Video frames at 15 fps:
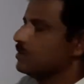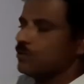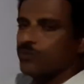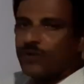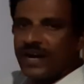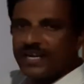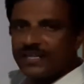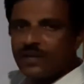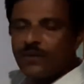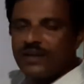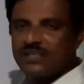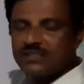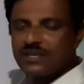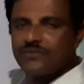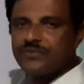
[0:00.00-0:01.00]
Find the
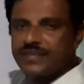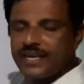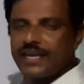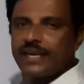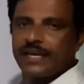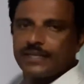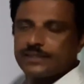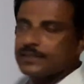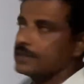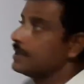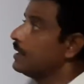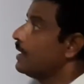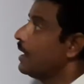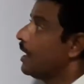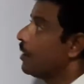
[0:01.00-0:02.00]
values of kx.
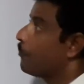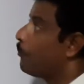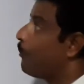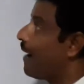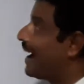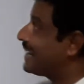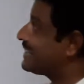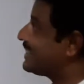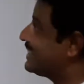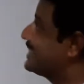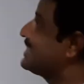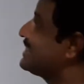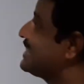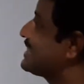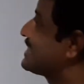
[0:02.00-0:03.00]
But in
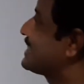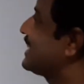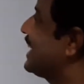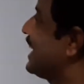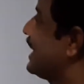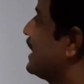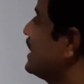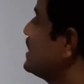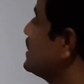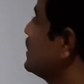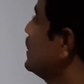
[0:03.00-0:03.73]
this case,